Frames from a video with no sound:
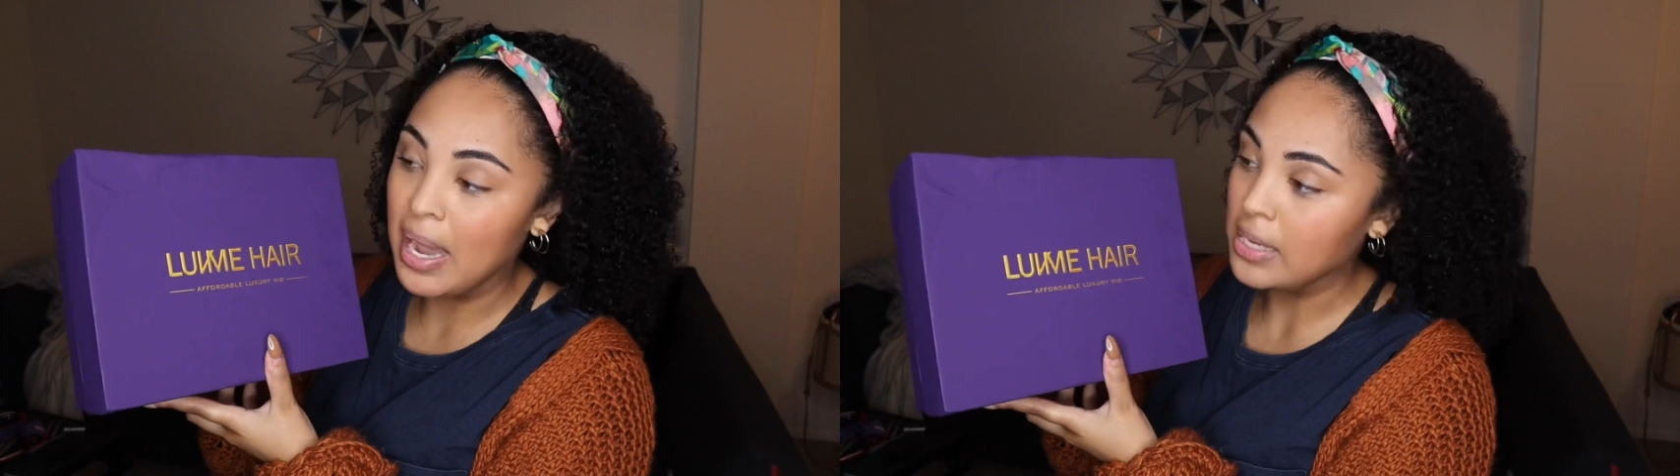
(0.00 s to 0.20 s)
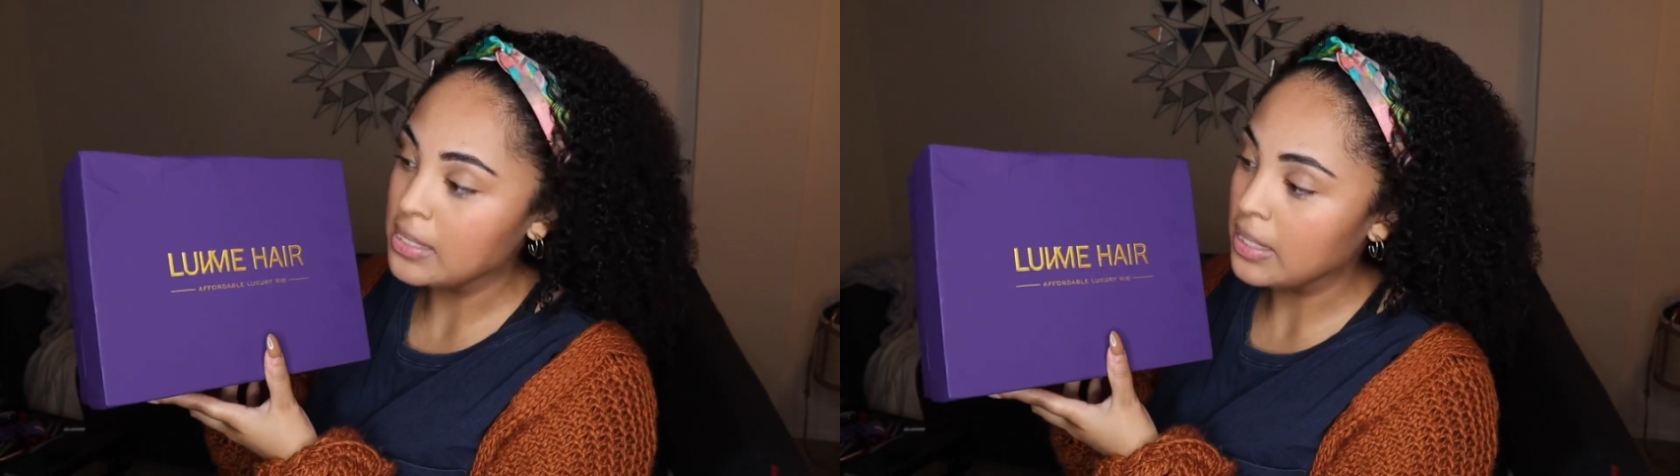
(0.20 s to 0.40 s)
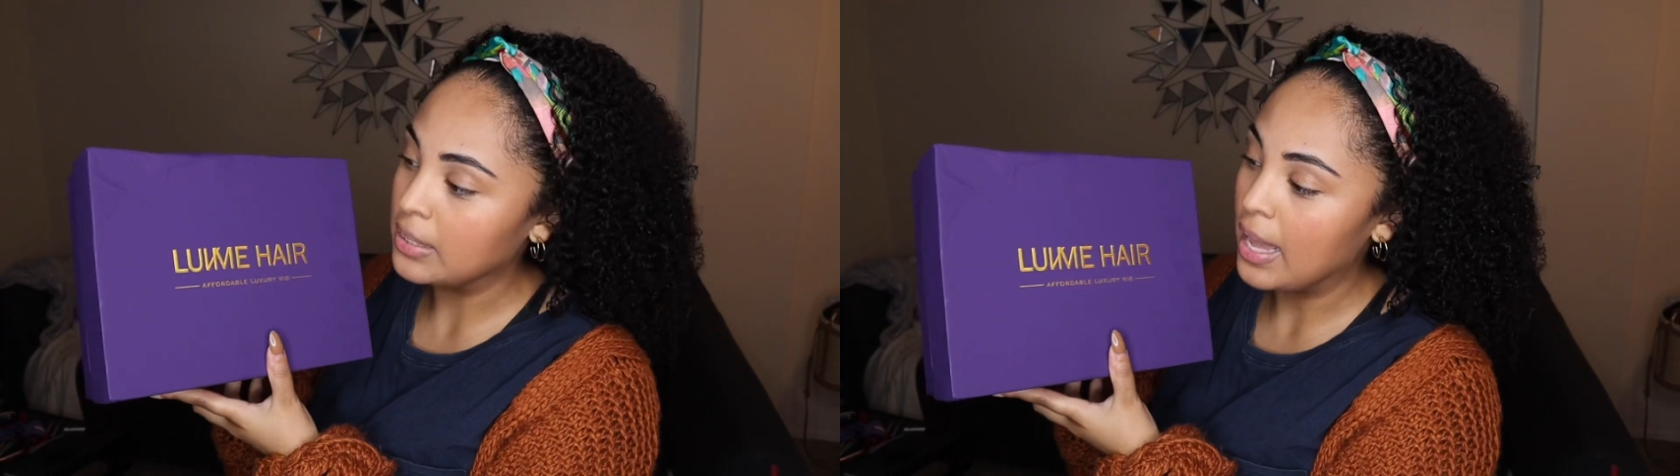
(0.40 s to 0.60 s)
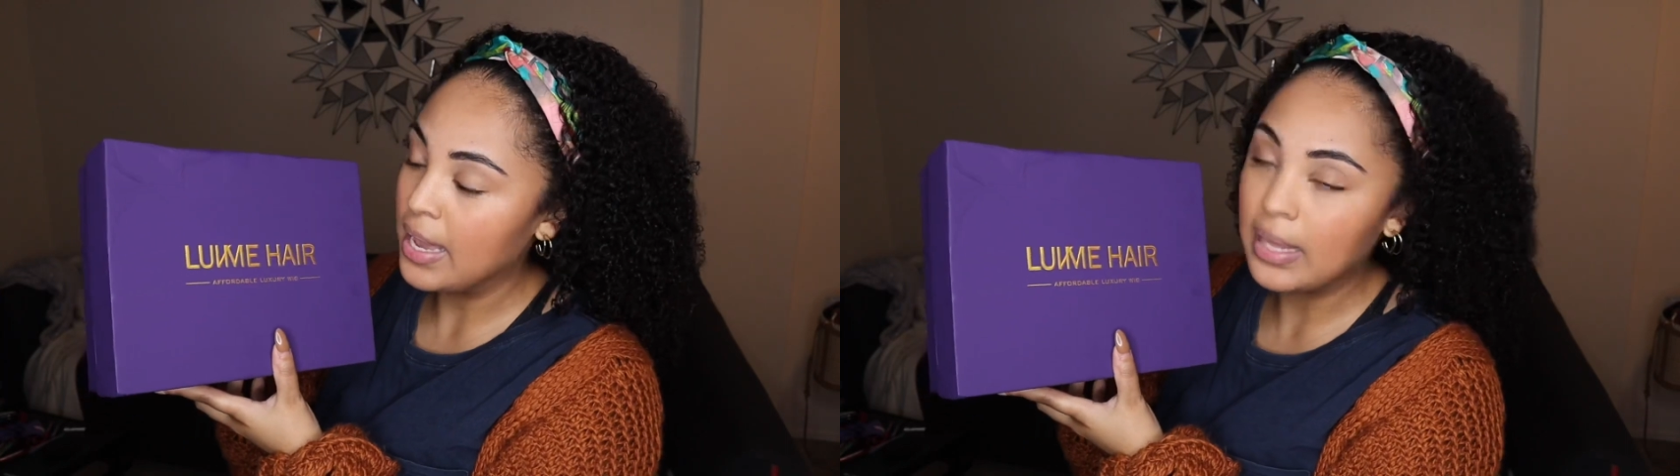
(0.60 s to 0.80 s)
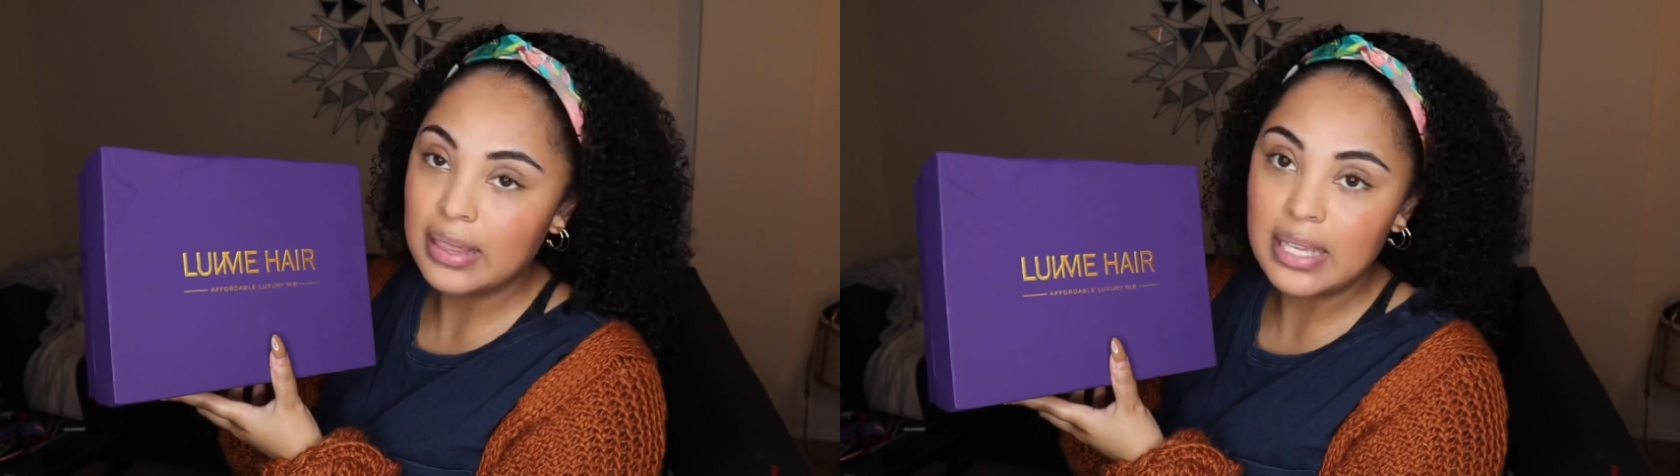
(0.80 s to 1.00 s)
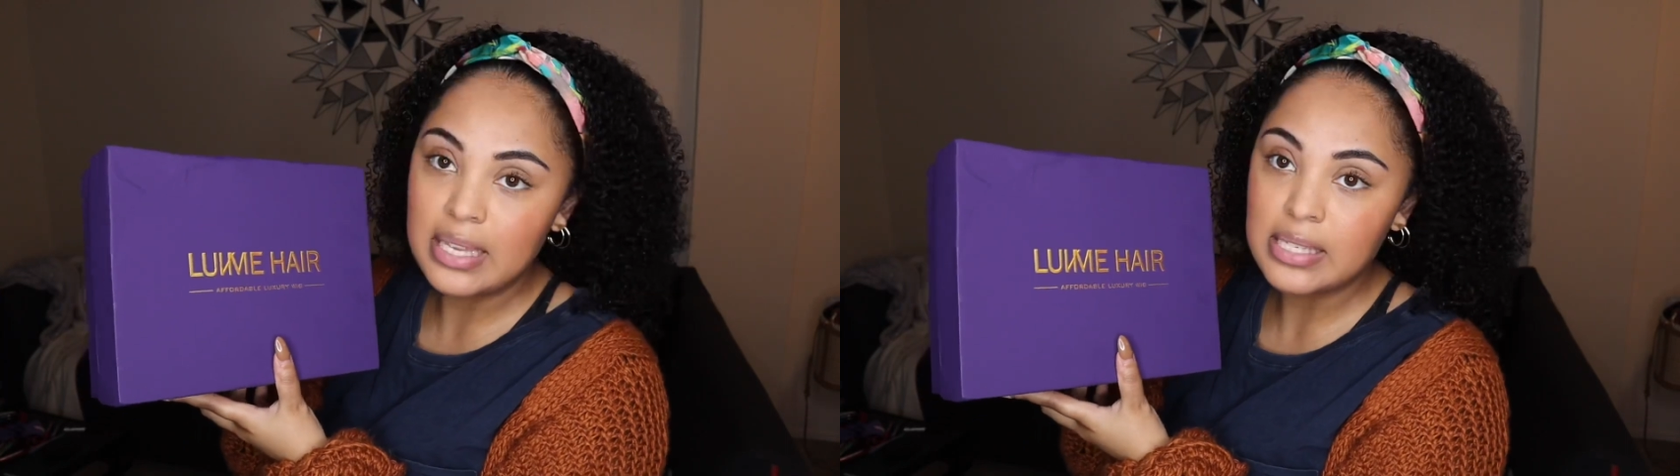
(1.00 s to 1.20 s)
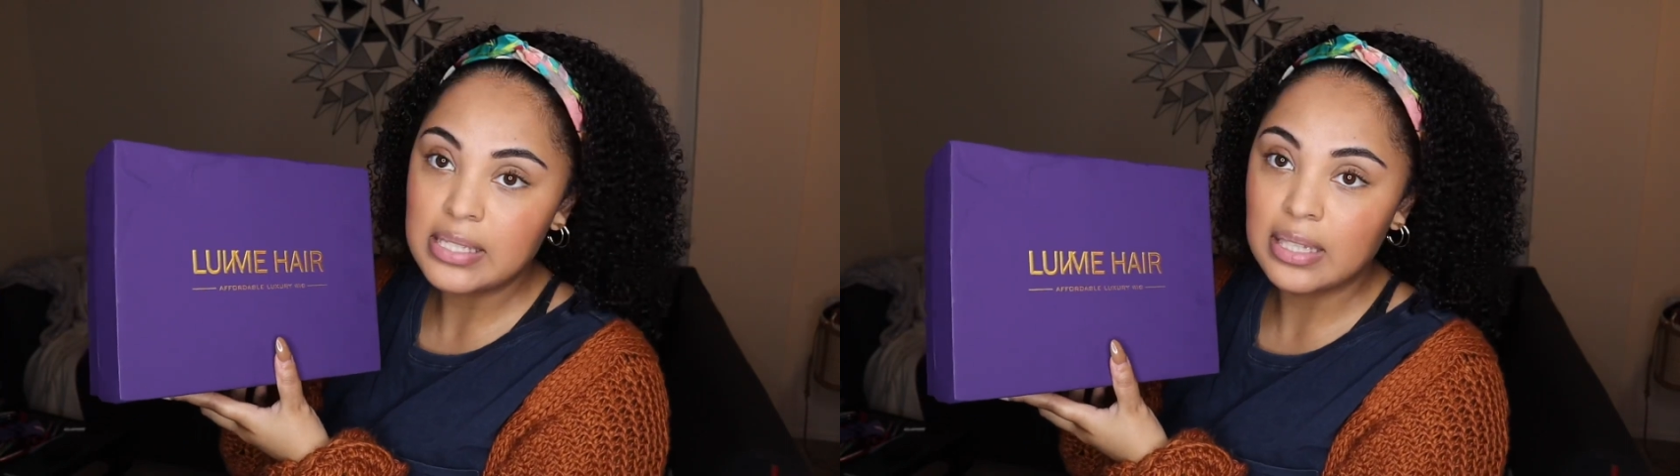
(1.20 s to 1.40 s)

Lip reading: box like this,